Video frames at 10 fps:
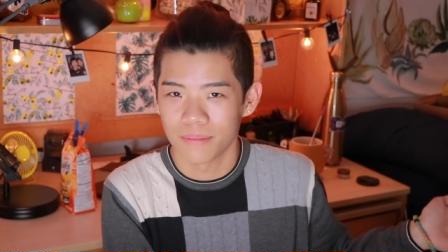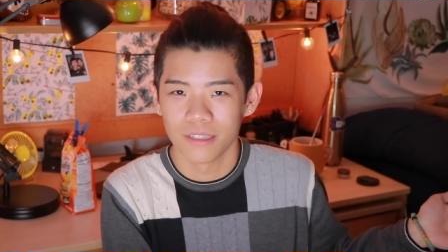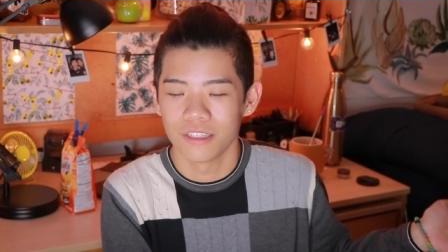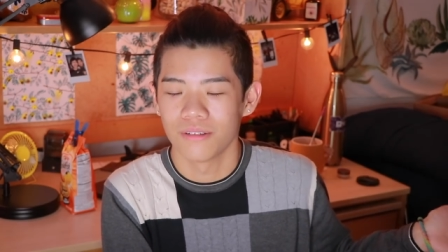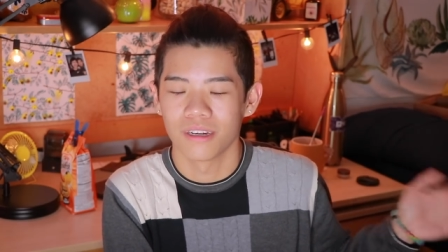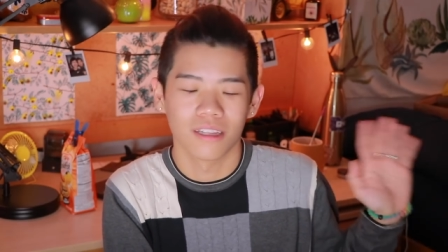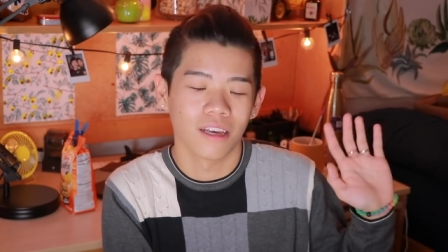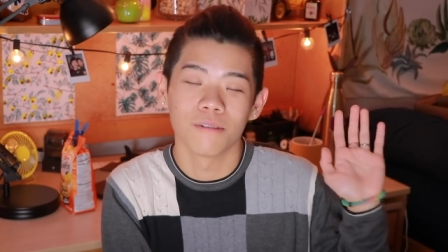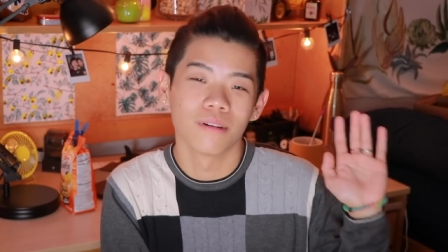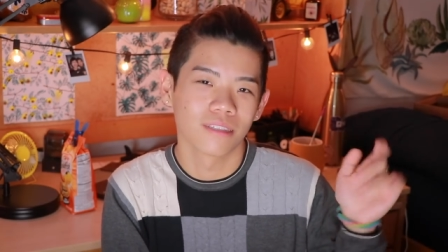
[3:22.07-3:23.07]
I've been doing and
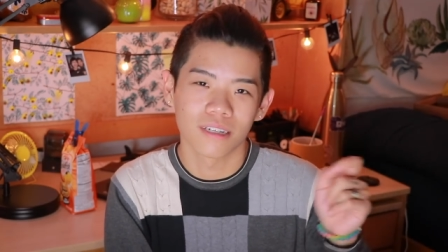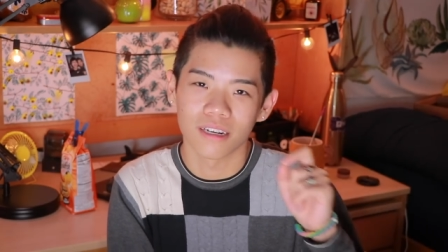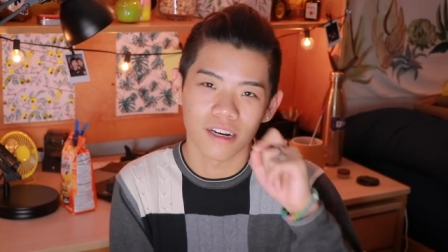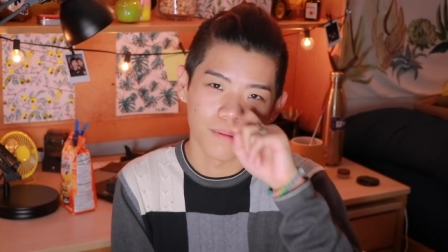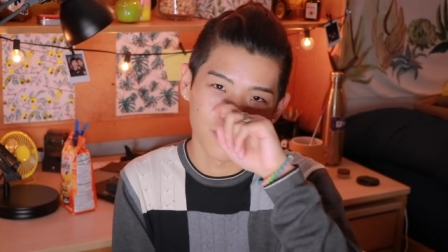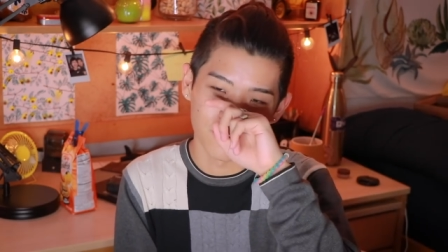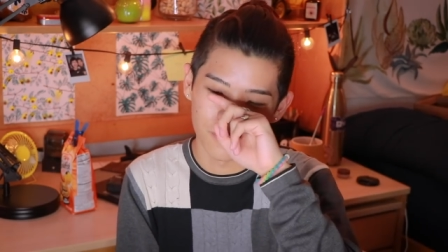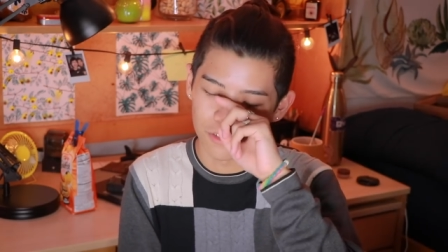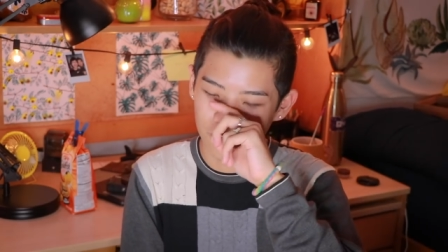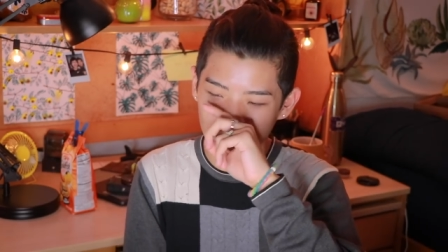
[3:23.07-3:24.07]
like what's gonna come in the
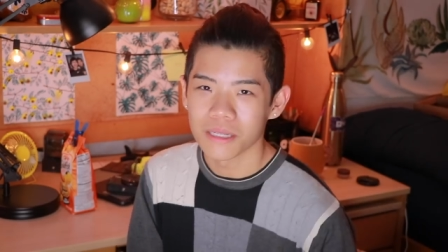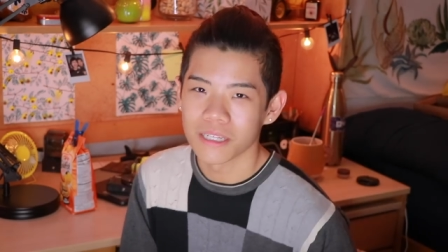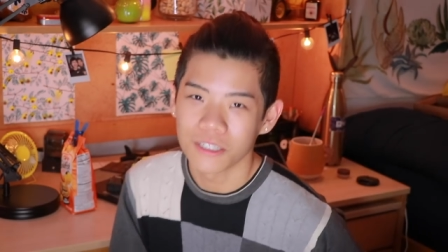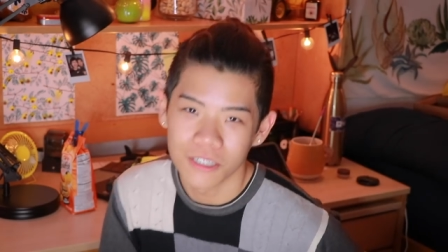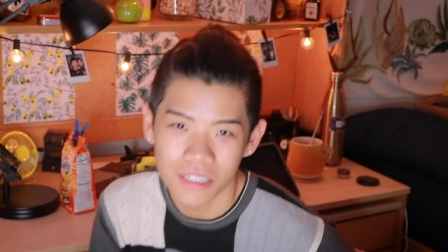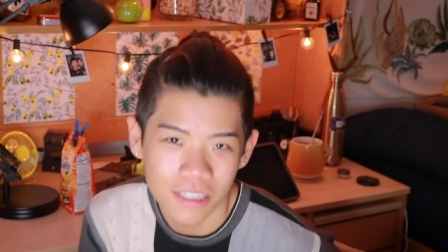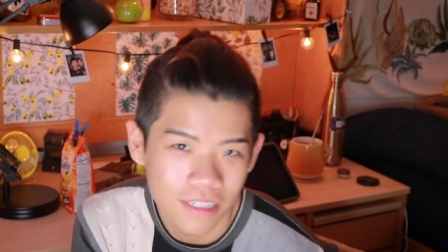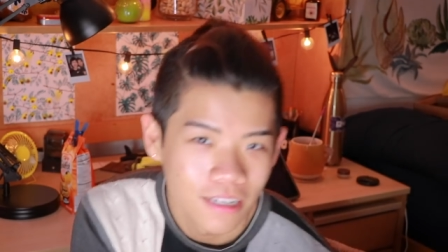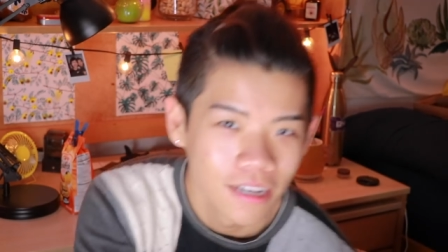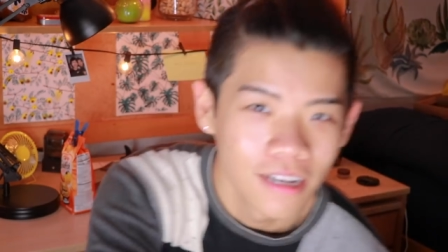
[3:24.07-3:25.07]
future. But let's just